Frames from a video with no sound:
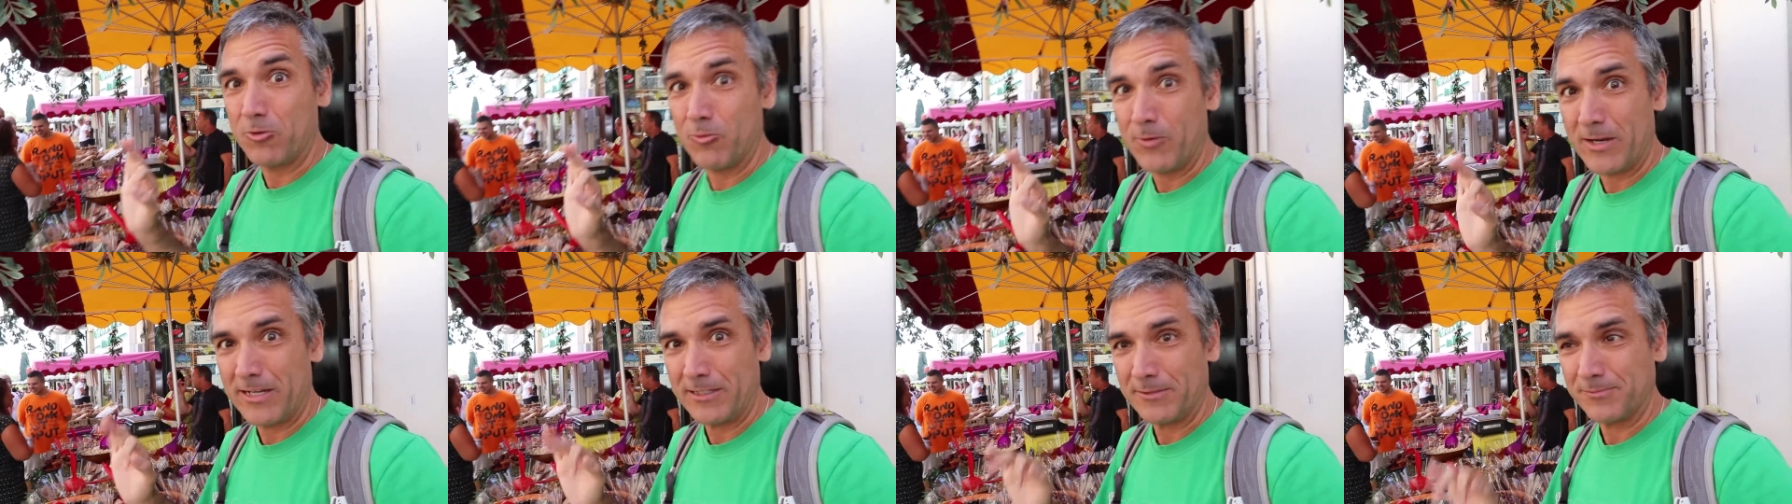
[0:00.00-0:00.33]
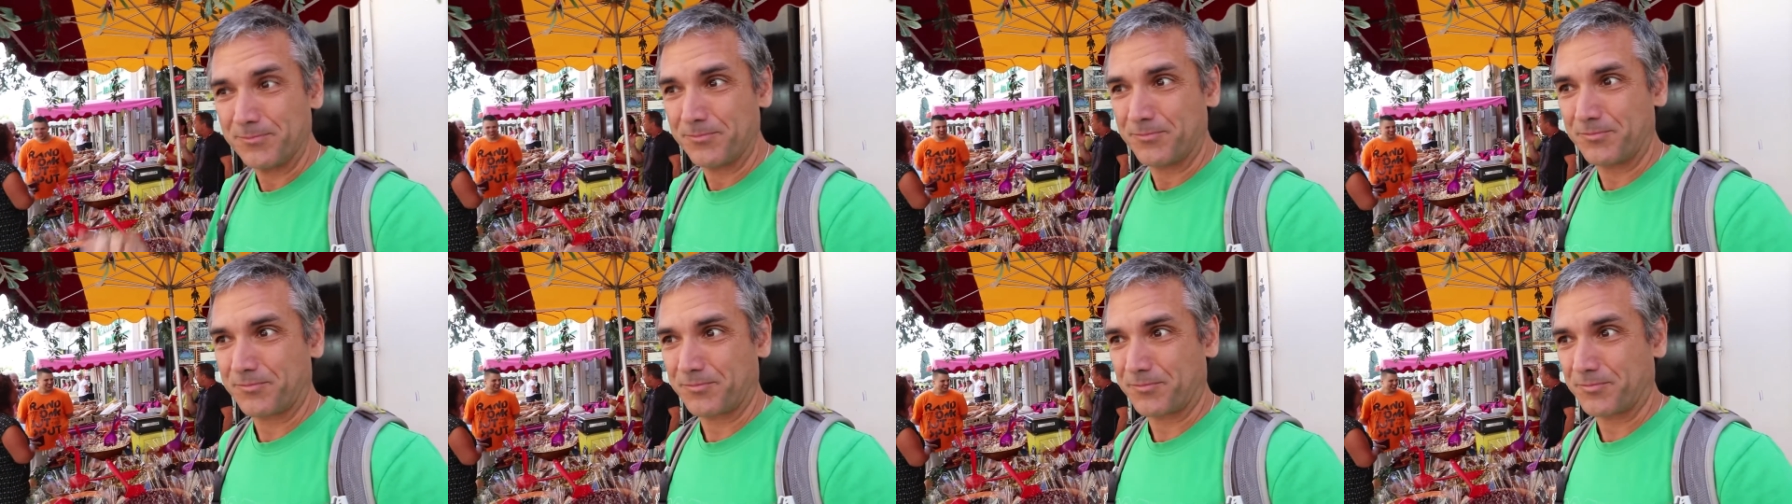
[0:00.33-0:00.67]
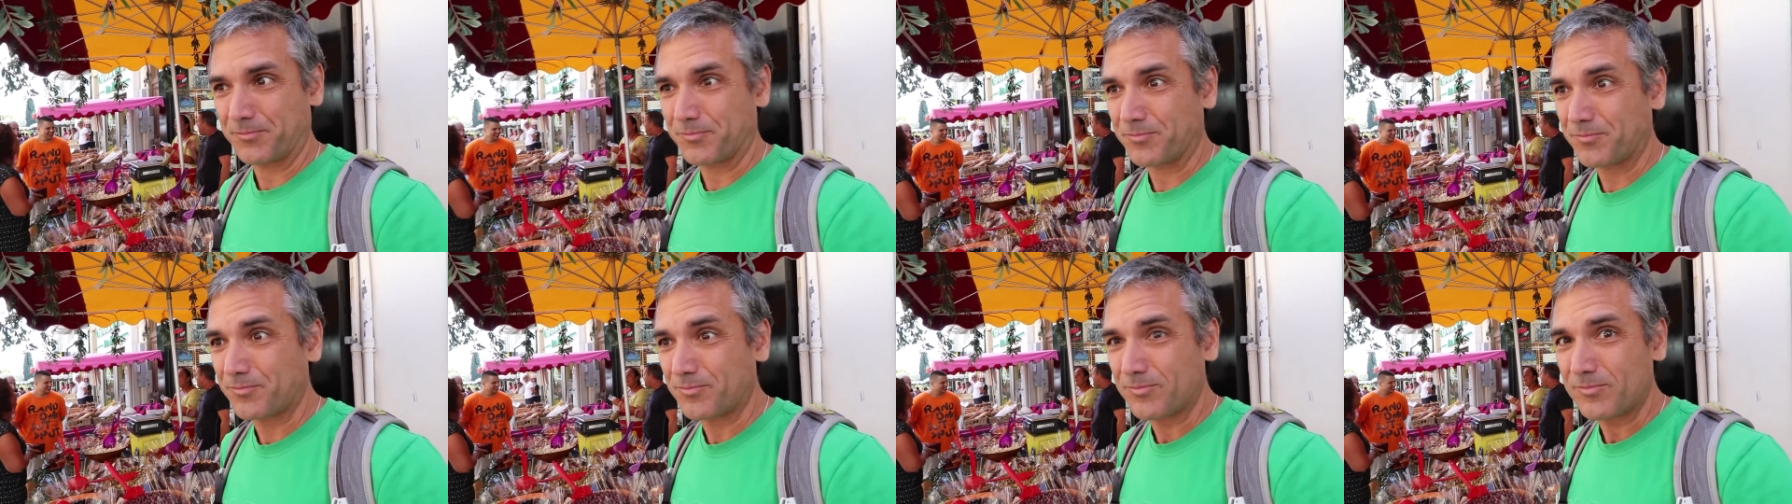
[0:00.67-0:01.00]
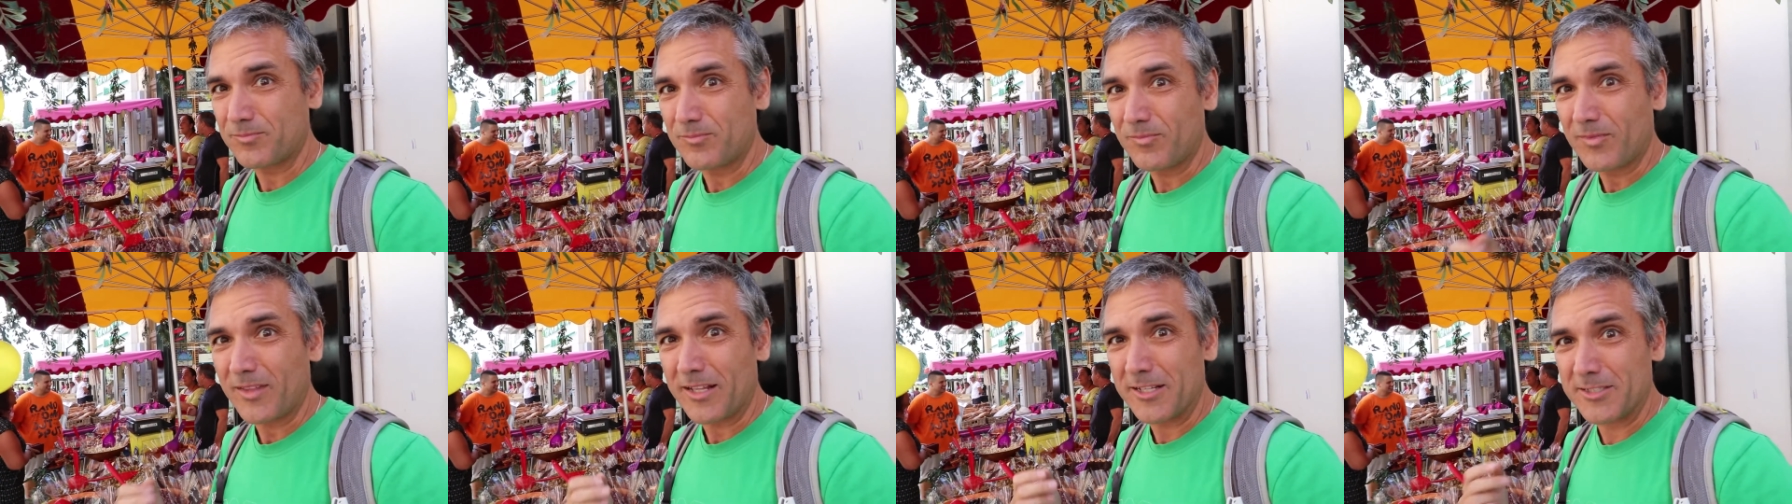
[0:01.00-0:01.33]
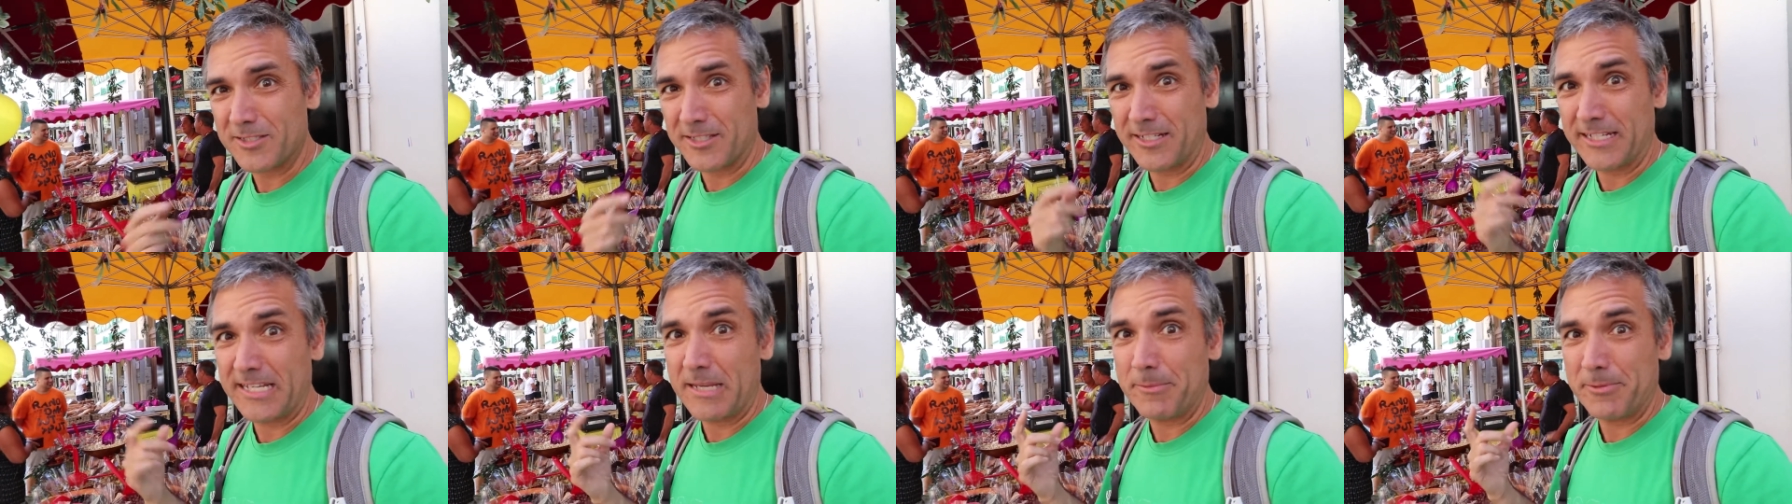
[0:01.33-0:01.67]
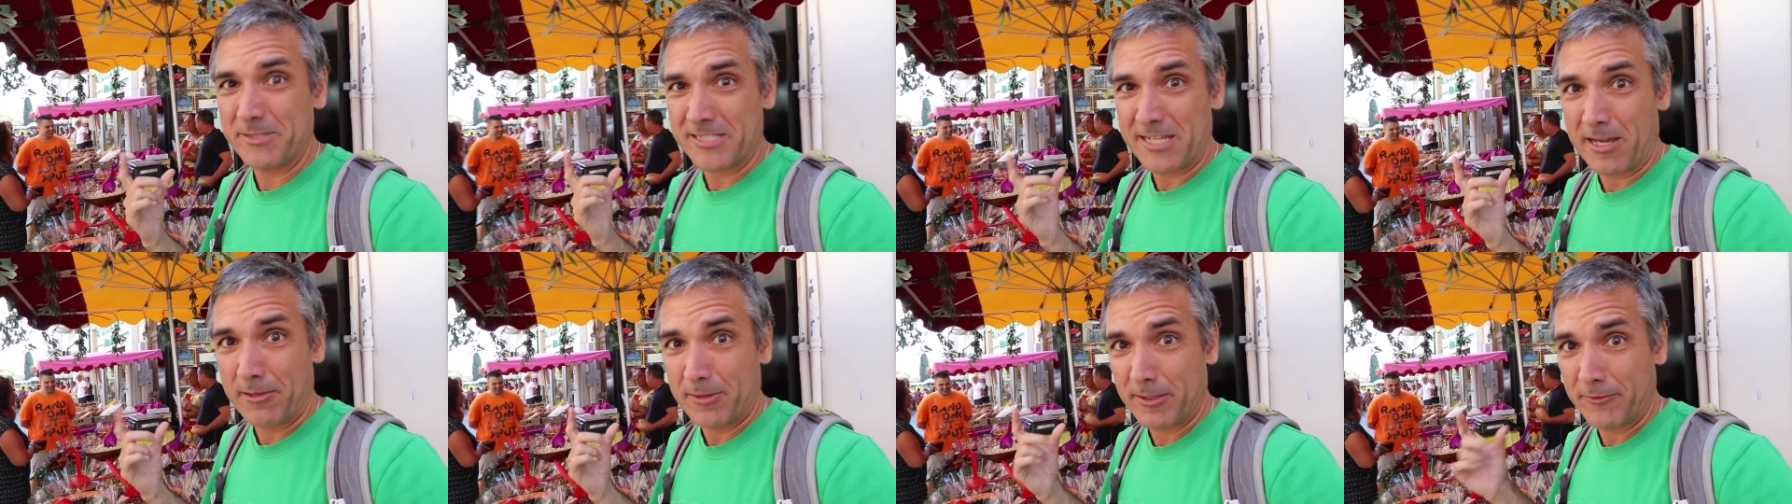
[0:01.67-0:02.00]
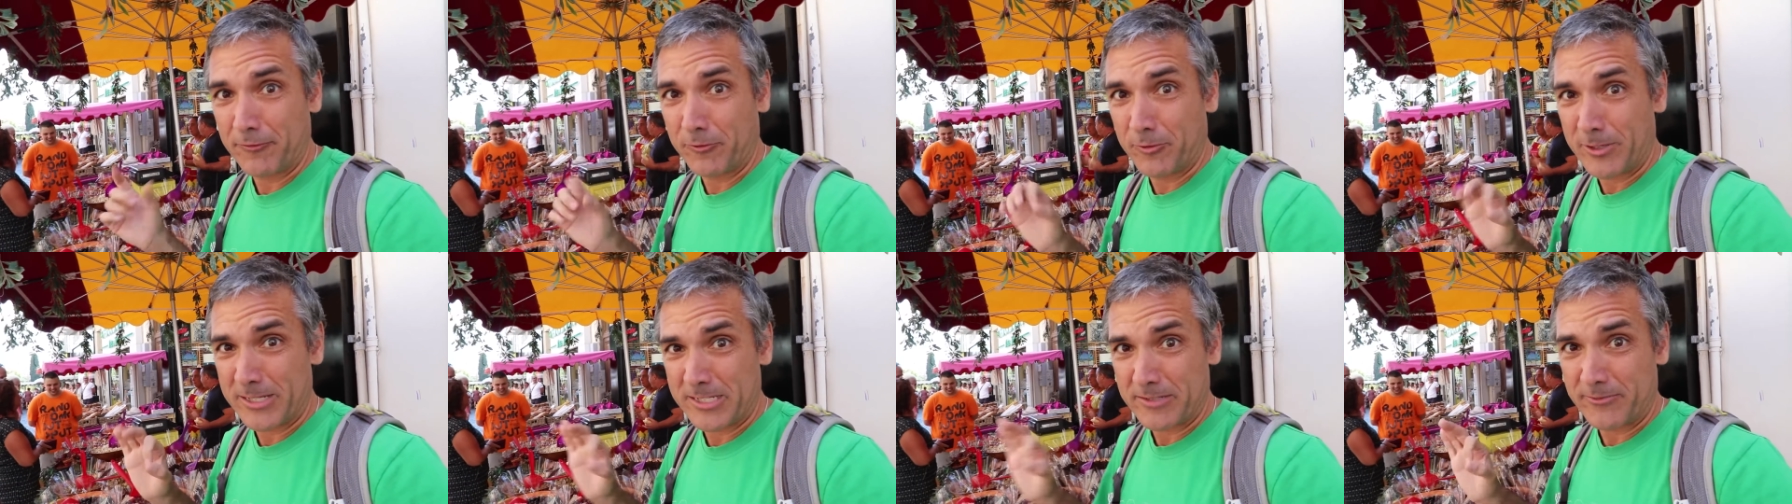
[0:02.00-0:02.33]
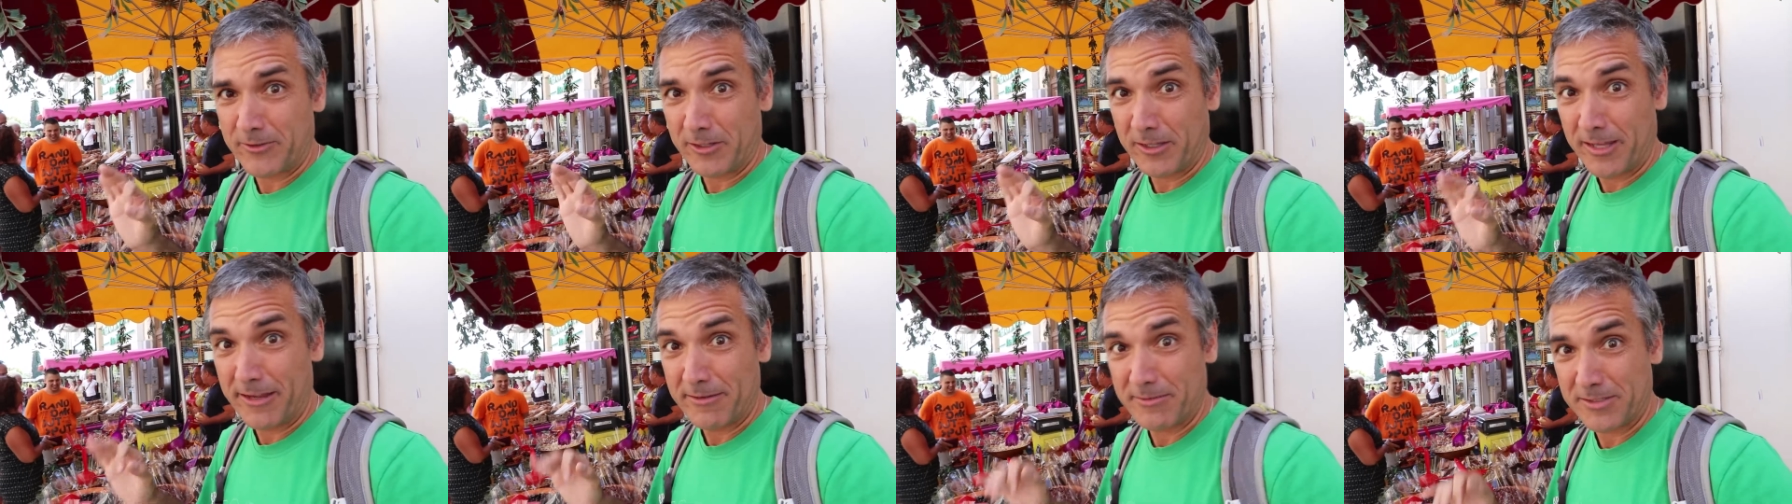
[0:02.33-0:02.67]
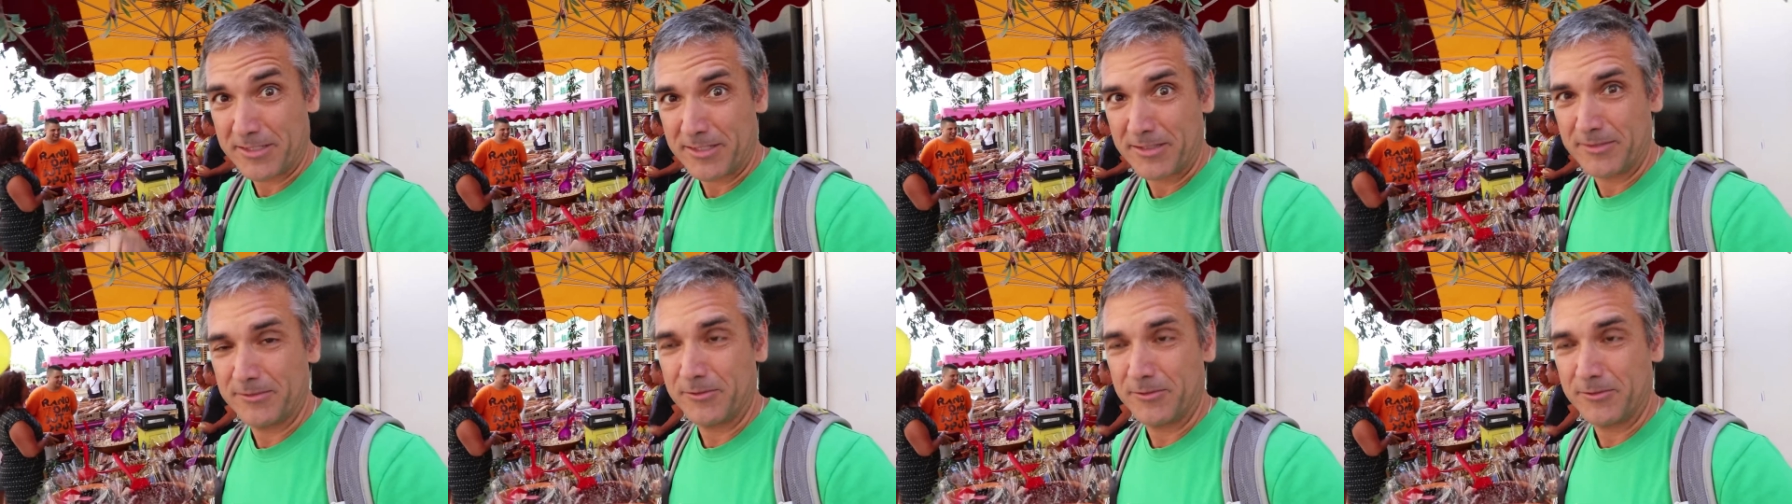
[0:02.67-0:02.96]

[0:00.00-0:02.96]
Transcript: well. It's going to keep us healthy for the rest of our lives.